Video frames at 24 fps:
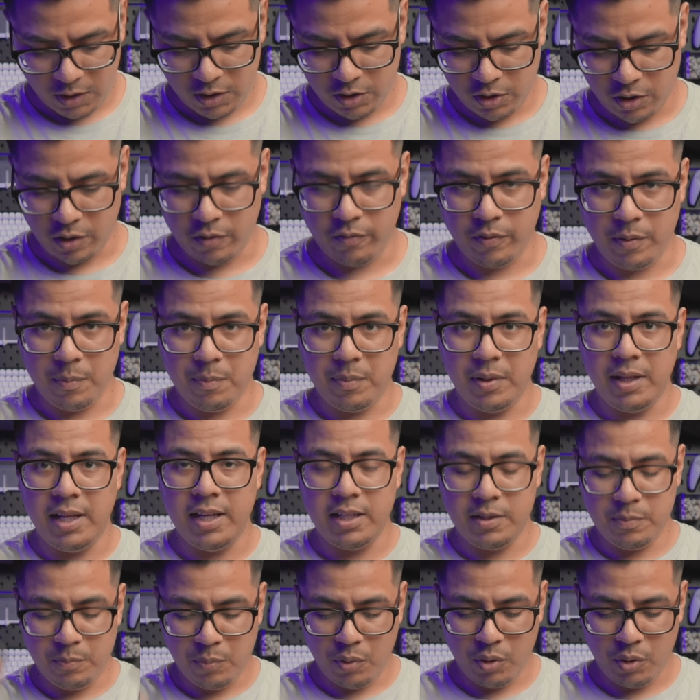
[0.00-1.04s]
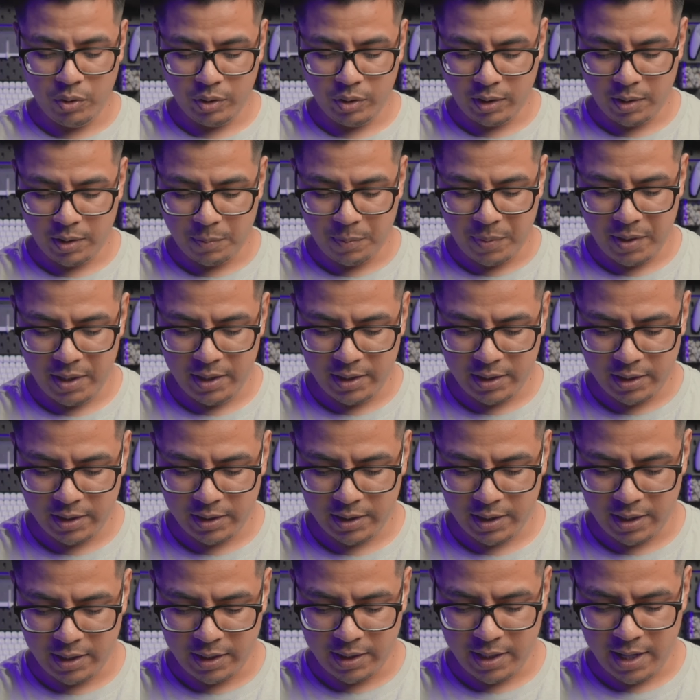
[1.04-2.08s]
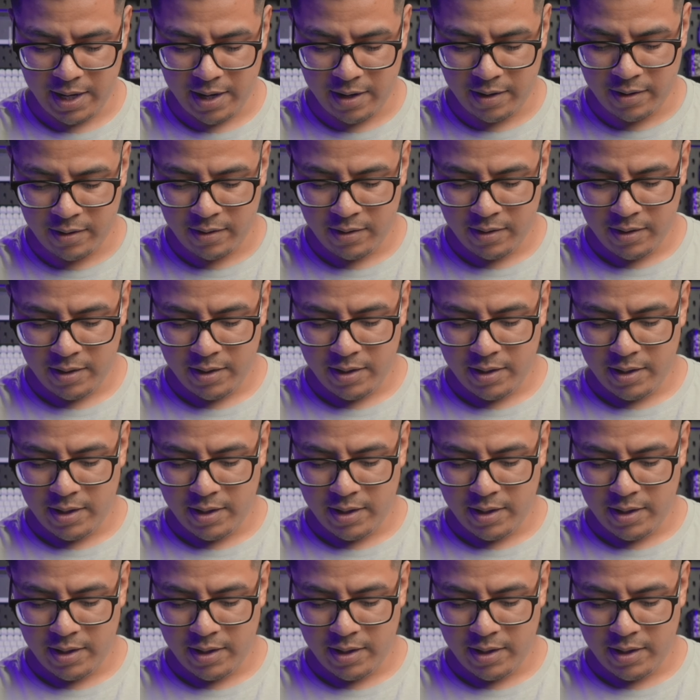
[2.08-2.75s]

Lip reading: So if we place both of the pieces in there